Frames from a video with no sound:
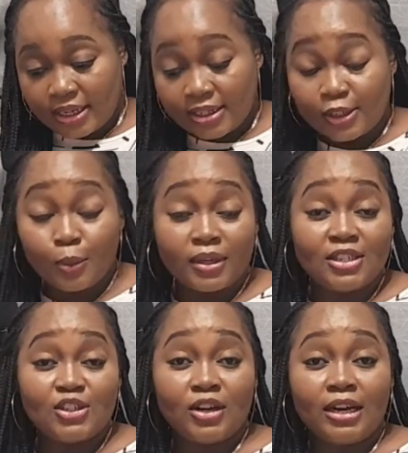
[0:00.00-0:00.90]
is, what
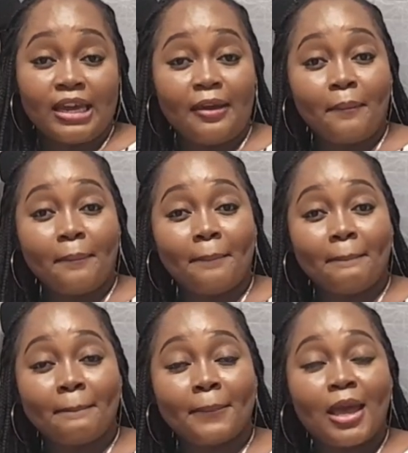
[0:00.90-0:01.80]
is your name?
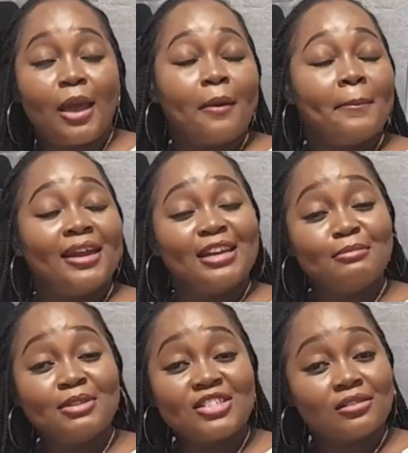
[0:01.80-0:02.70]
My
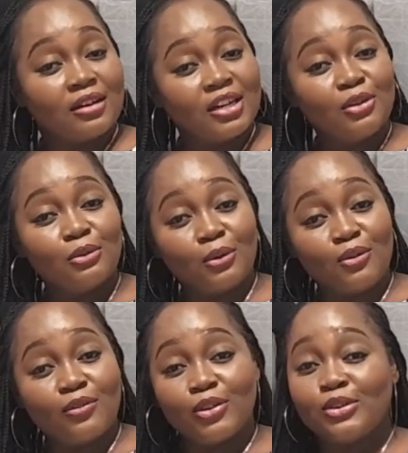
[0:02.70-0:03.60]
name is Nardia Rowe.
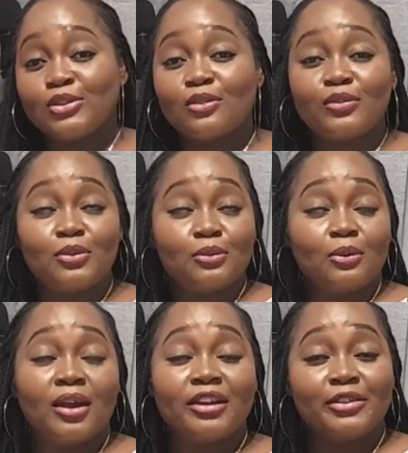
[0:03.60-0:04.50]
For those of you who
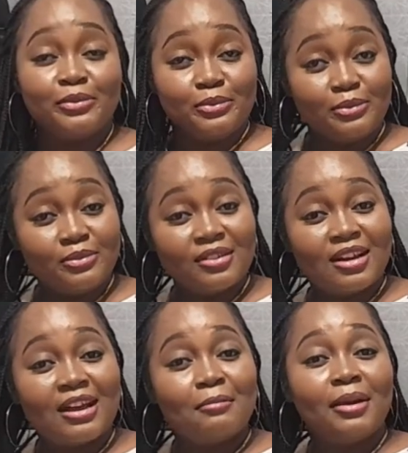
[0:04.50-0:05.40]
are new,
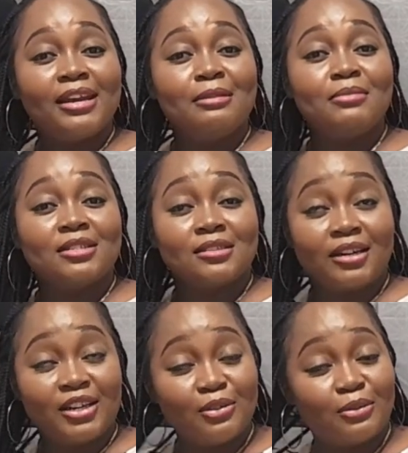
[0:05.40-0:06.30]
my name is
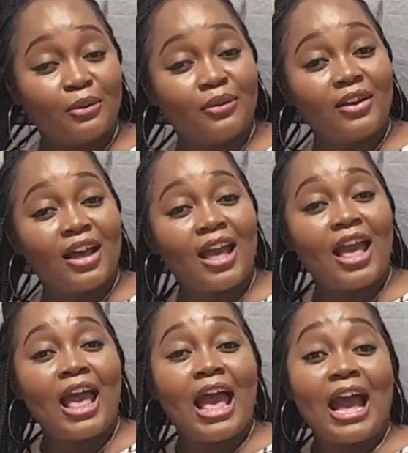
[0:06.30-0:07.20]
Nardia Rowe,
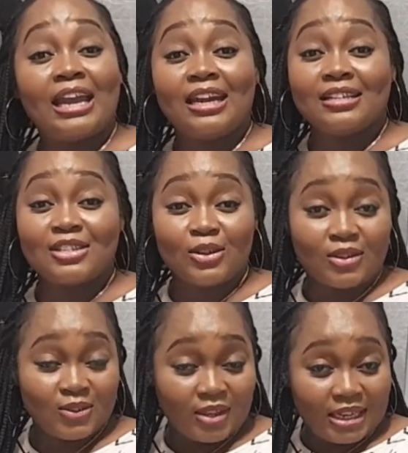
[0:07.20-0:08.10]
and that is
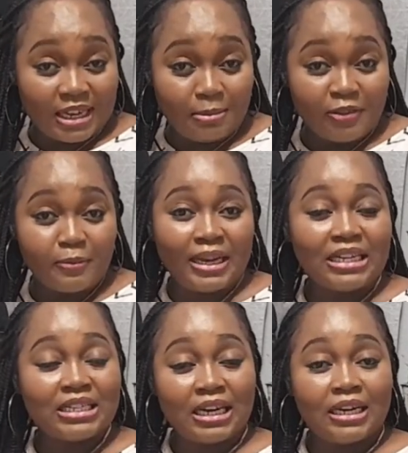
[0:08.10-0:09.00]
also the name of my
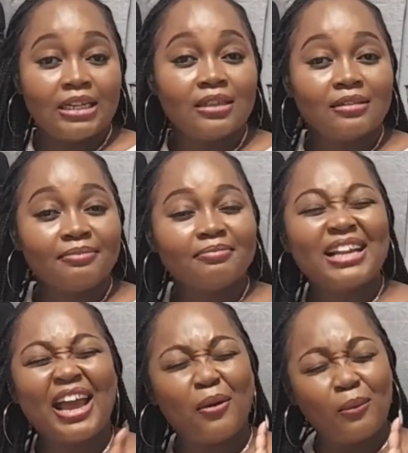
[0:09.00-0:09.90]
channel.
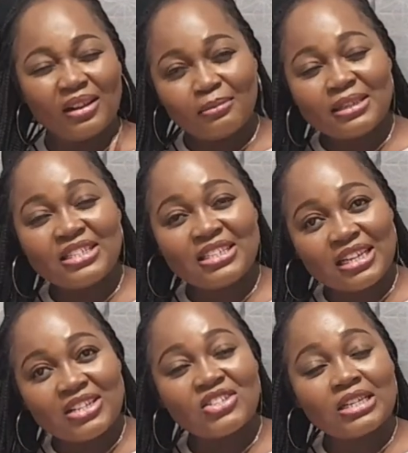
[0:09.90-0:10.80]
I will be
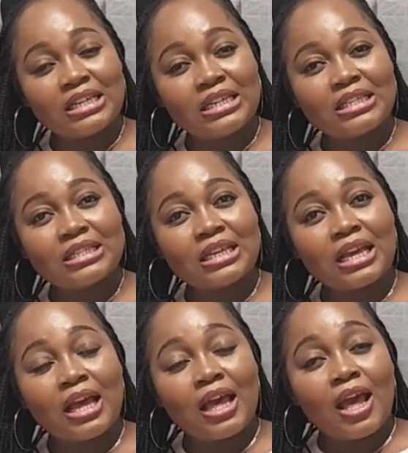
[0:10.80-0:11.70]
changing it.
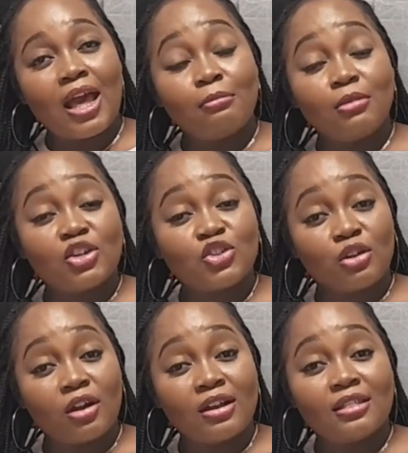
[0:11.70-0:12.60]
Not
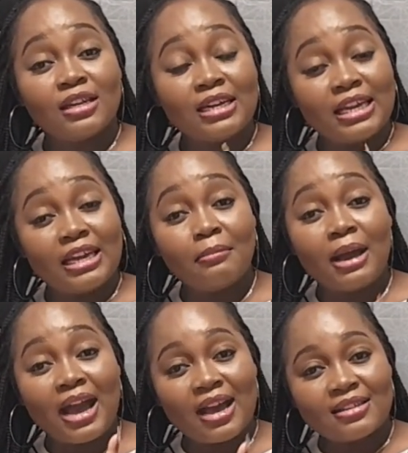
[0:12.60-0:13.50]
sure the name
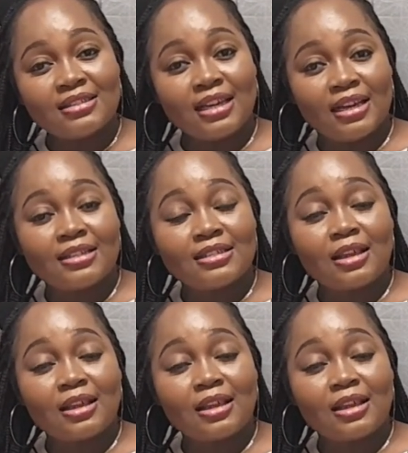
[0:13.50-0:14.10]
as yet,